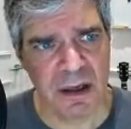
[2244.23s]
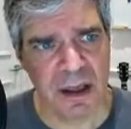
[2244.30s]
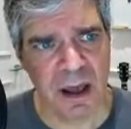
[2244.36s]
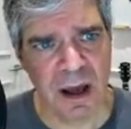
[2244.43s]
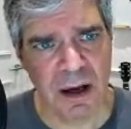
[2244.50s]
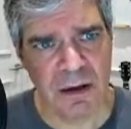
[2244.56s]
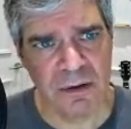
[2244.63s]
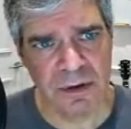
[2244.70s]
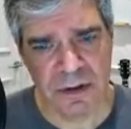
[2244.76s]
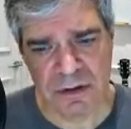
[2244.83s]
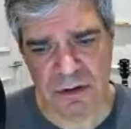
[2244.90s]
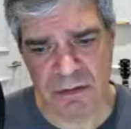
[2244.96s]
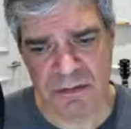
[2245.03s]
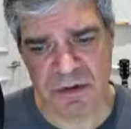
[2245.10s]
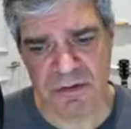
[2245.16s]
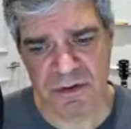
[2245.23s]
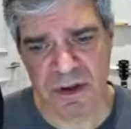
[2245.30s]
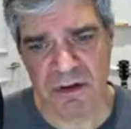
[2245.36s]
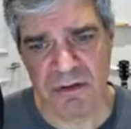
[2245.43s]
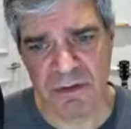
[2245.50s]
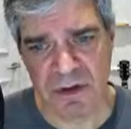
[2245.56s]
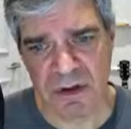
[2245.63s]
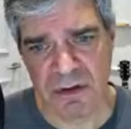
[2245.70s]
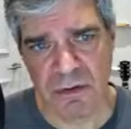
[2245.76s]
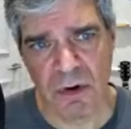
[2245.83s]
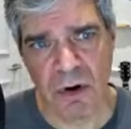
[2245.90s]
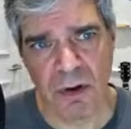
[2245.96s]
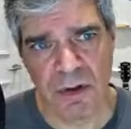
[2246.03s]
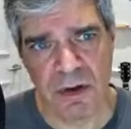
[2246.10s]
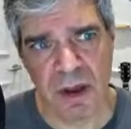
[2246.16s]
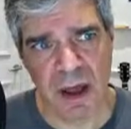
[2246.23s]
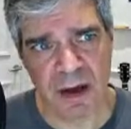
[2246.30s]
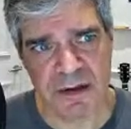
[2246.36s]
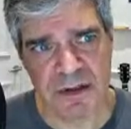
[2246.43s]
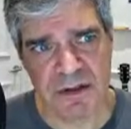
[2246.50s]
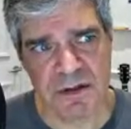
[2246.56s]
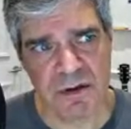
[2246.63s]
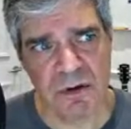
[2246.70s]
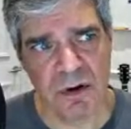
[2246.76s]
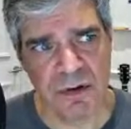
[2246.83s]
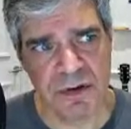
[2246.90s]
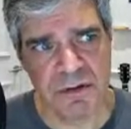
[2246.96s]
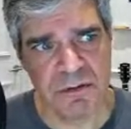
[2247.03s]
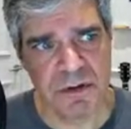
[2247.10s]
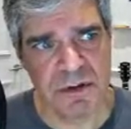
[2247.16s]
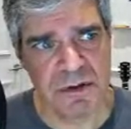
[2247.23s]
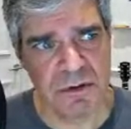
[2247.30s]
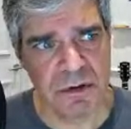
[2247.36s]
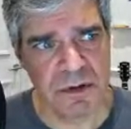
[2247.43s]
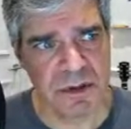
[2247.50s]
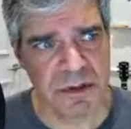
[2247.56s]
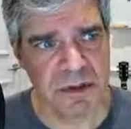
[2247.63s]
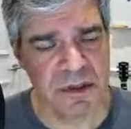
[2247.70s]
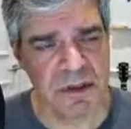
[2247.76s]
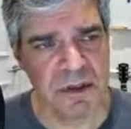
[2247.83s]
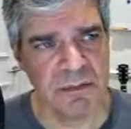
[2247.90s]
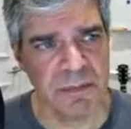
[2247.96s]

Kaggle in terms of giving you all the access to all these resources,